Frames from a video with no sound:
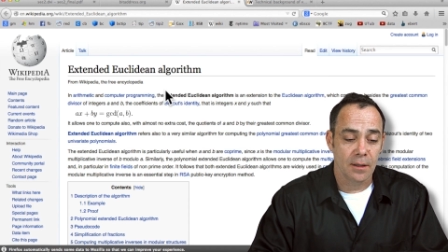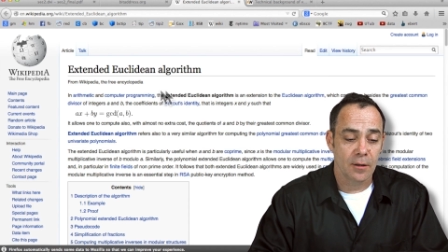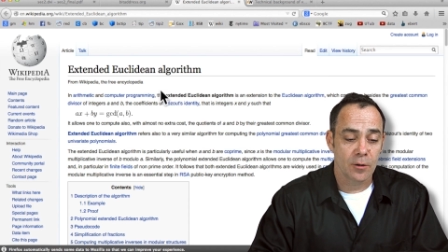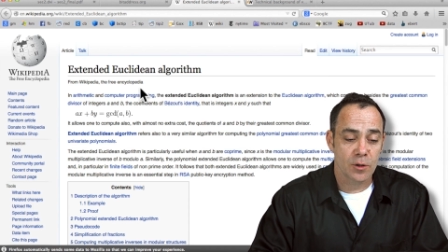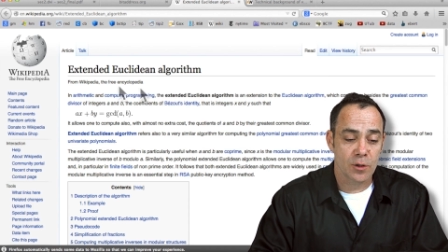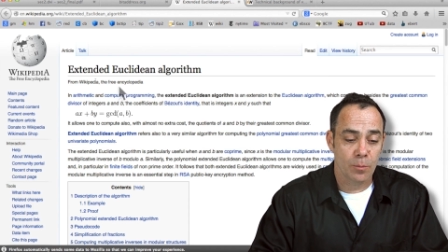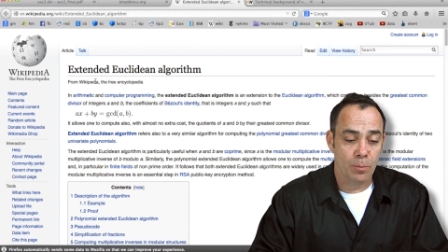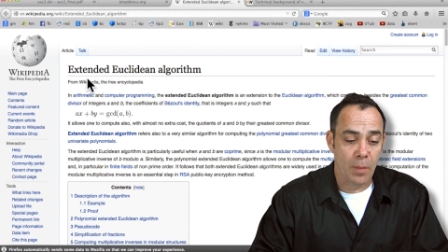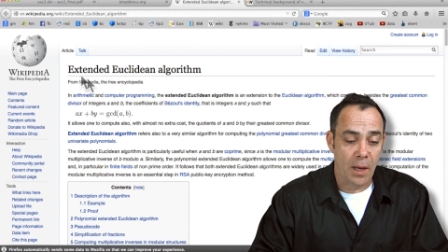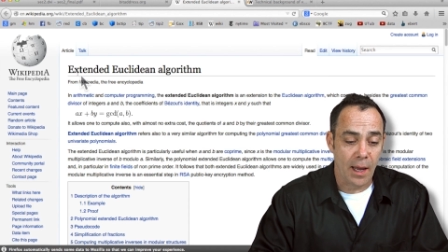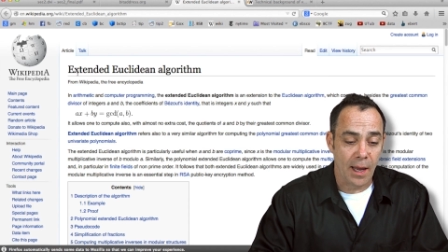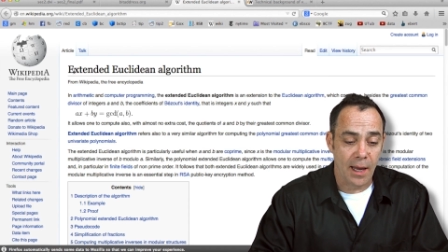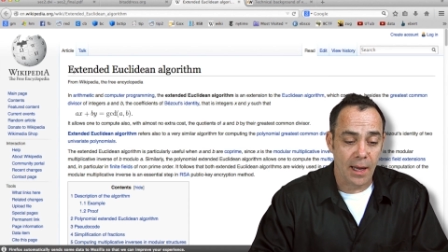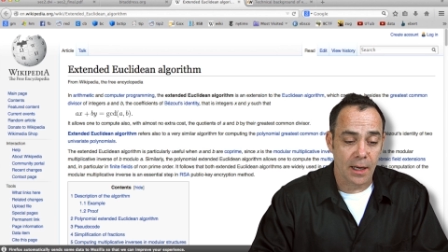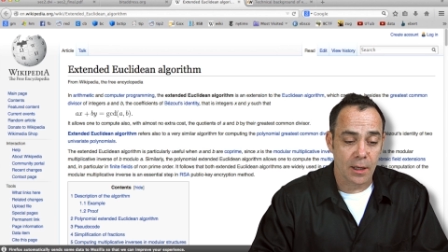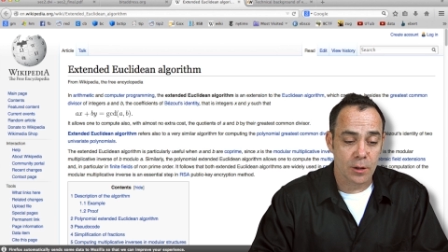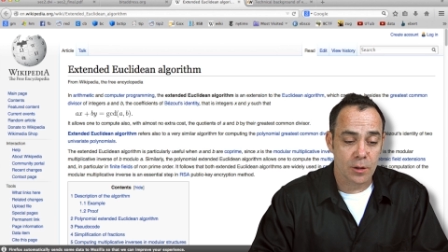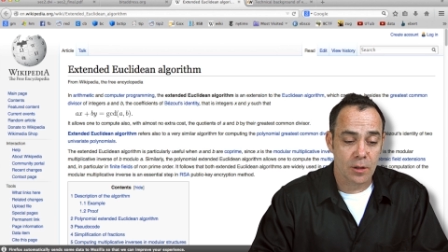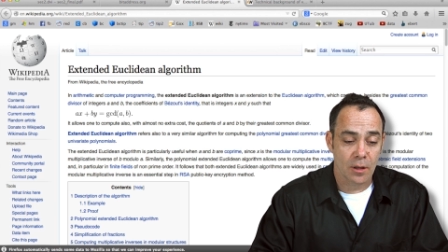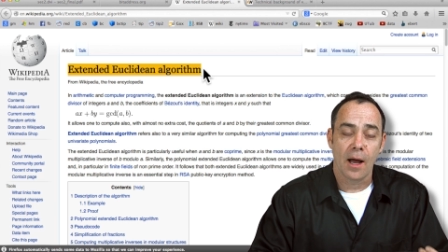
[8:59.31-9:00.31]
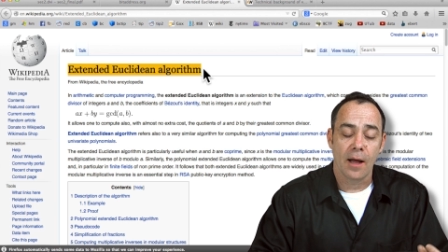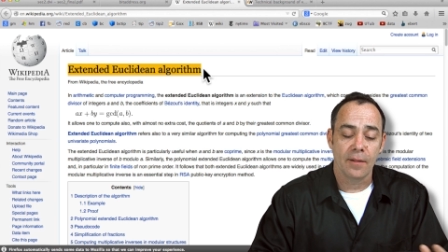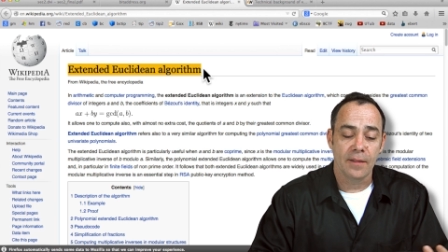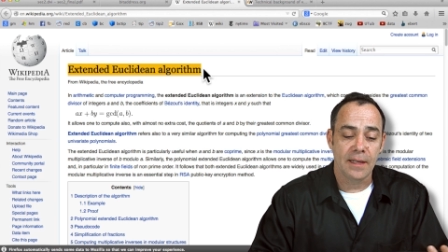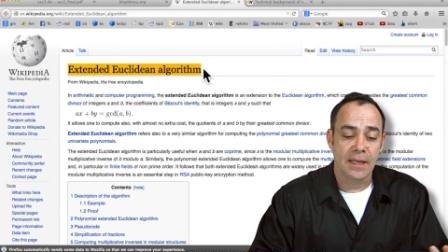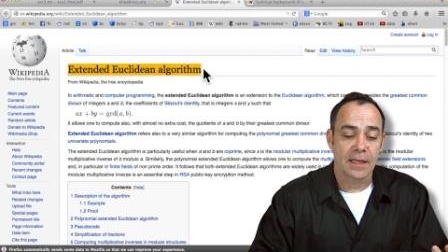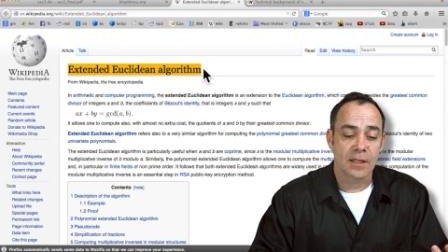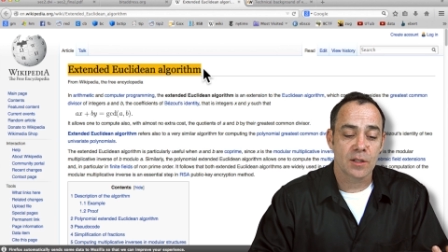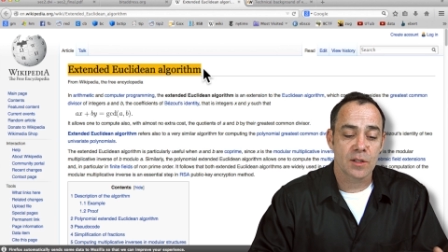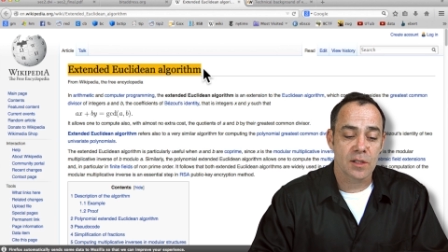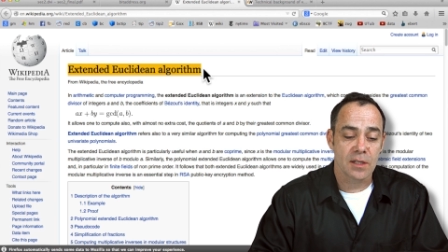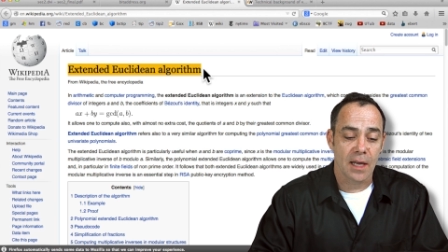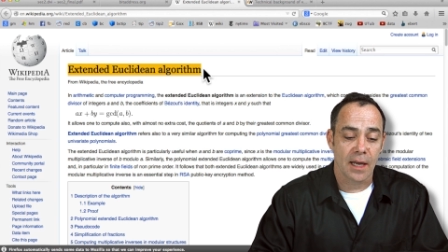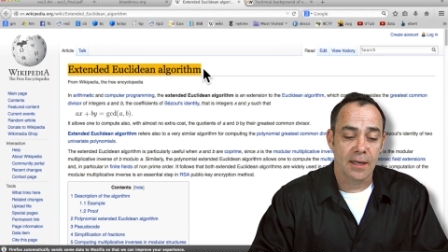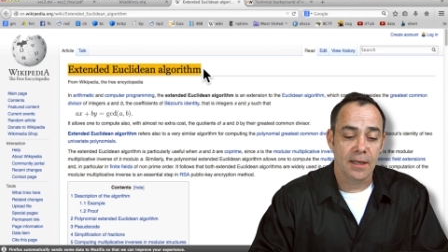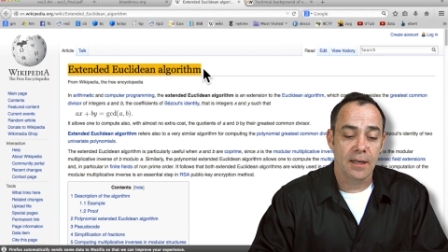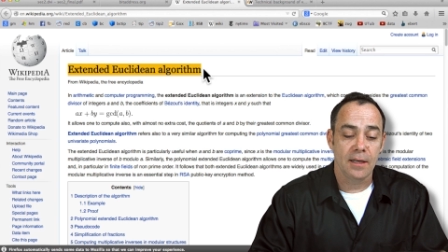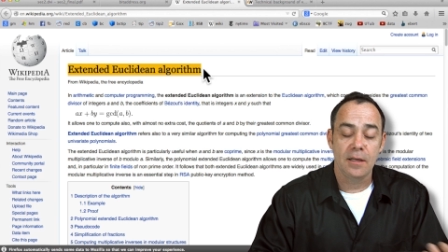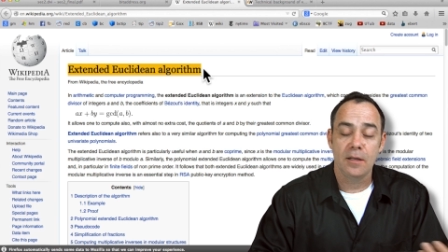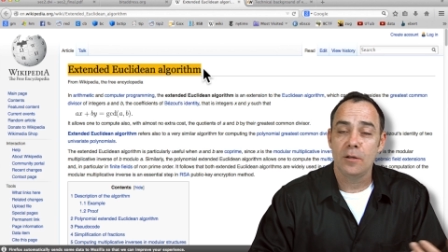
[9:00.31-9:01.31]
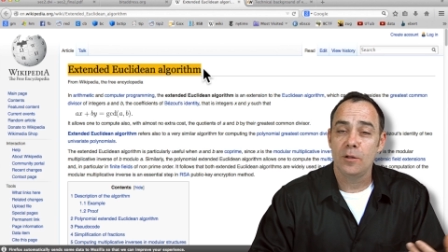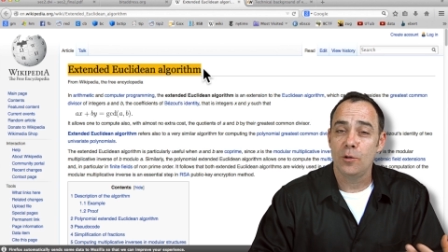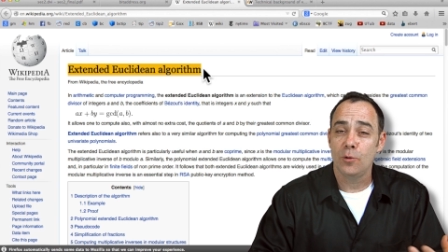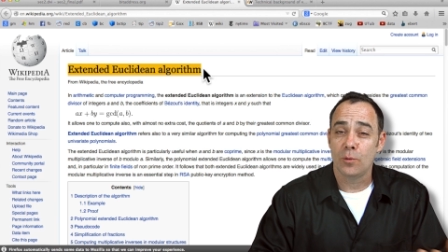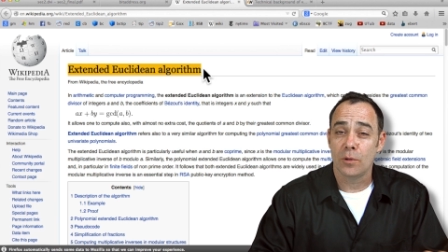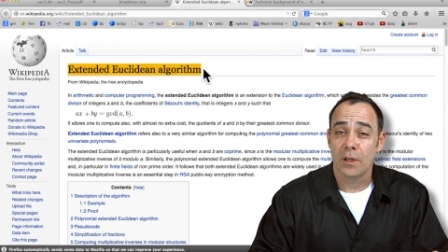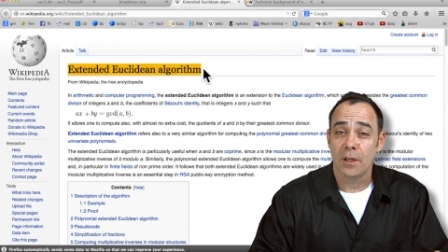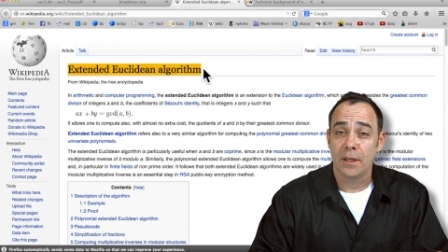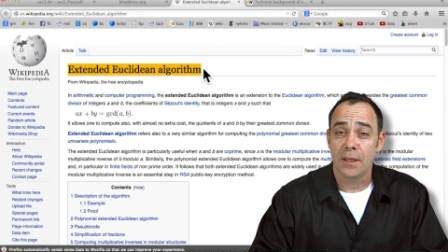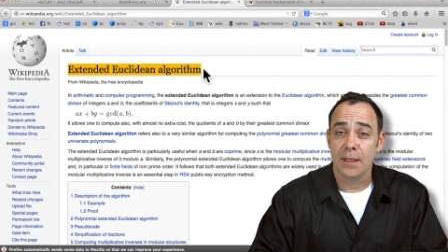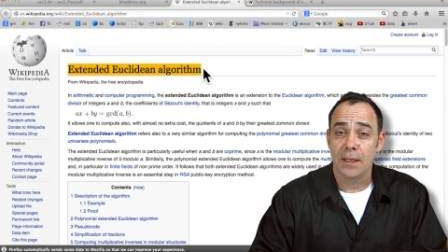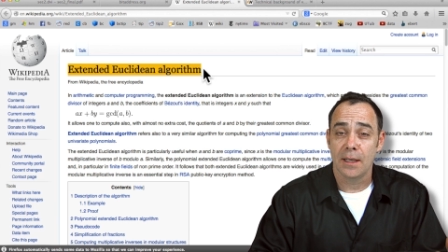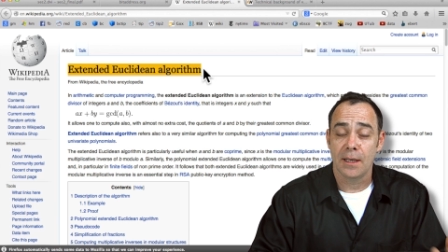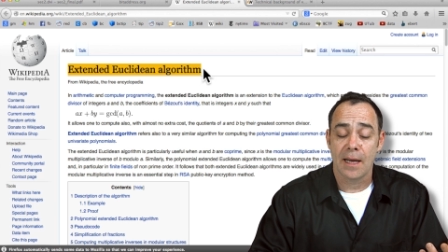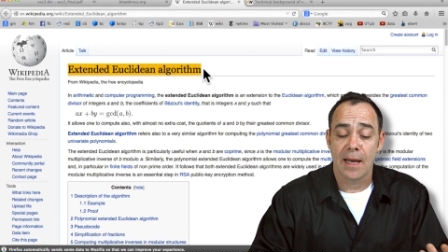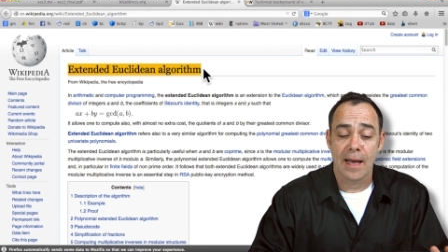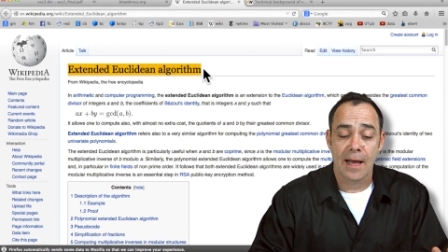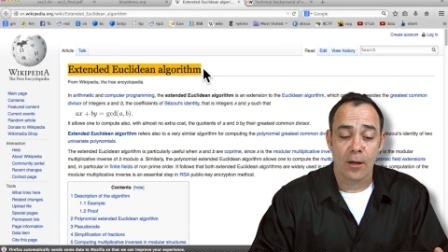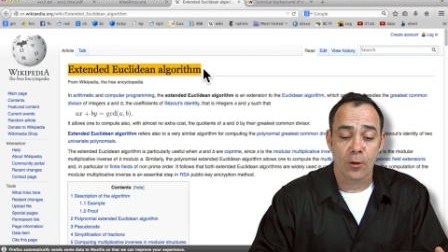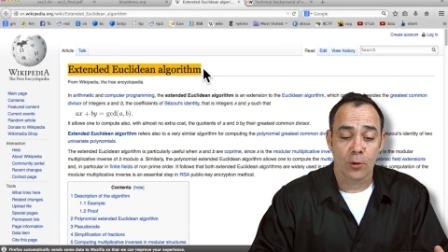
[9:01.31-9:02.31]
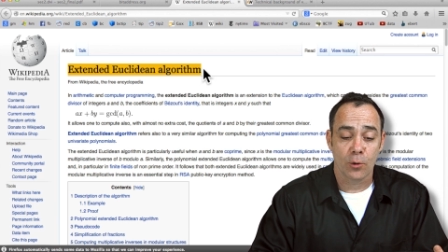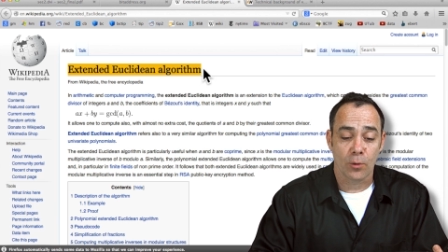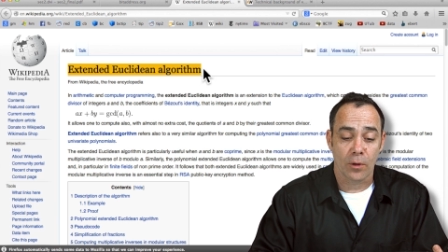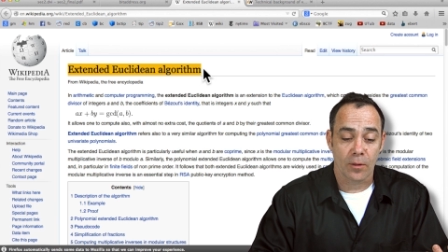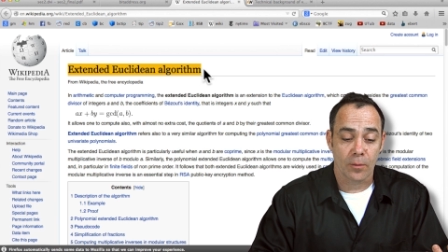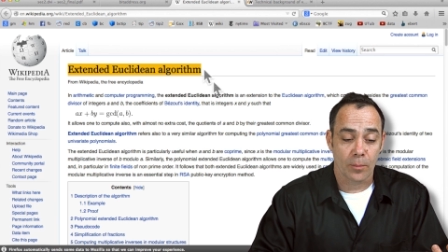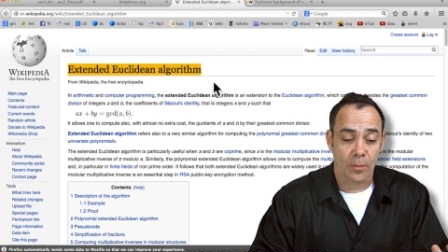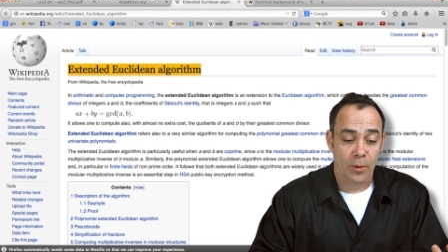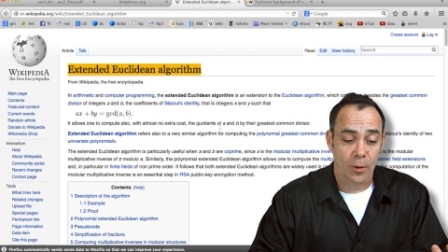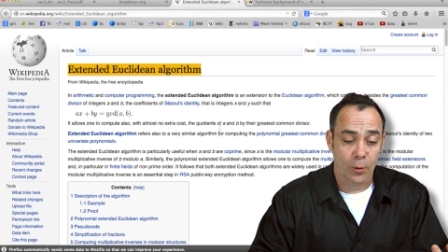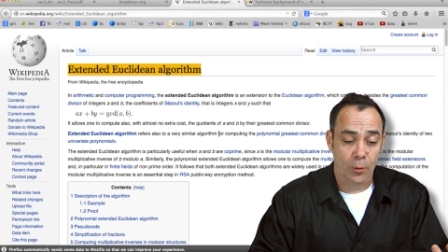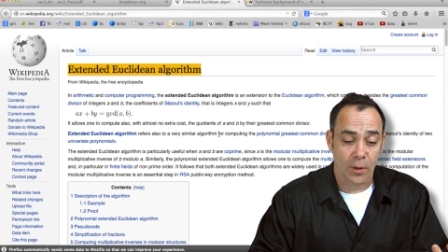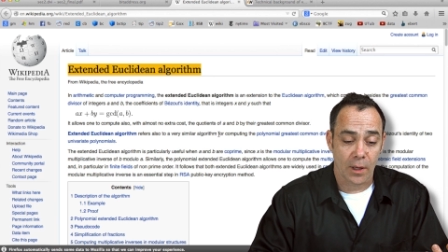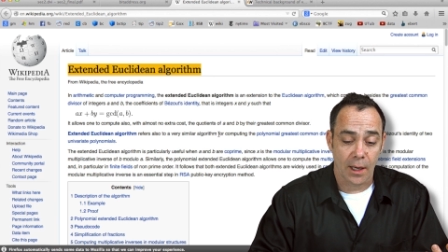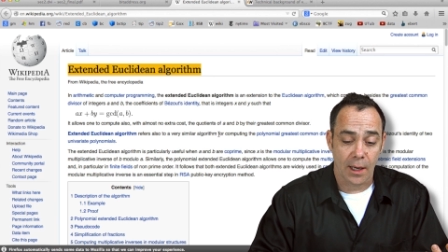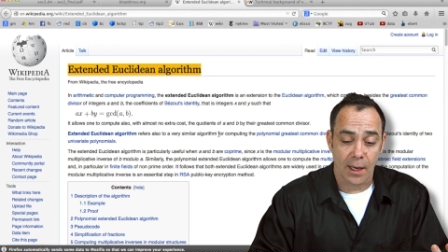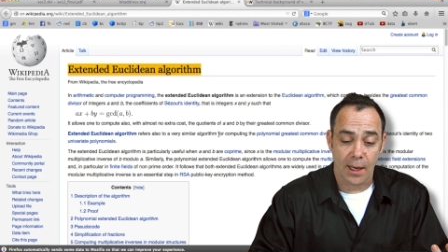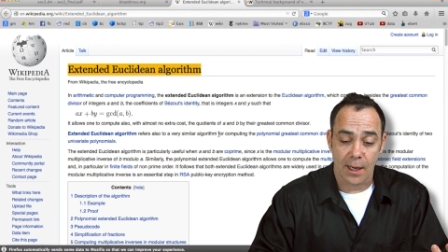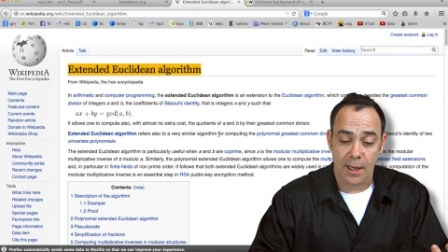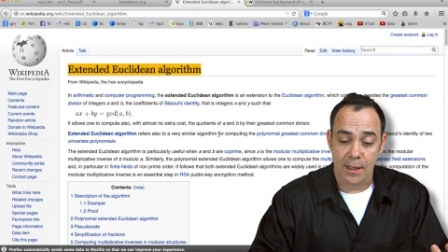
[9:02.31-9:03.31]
there's a page on the extended Euclidean algorithm, okay?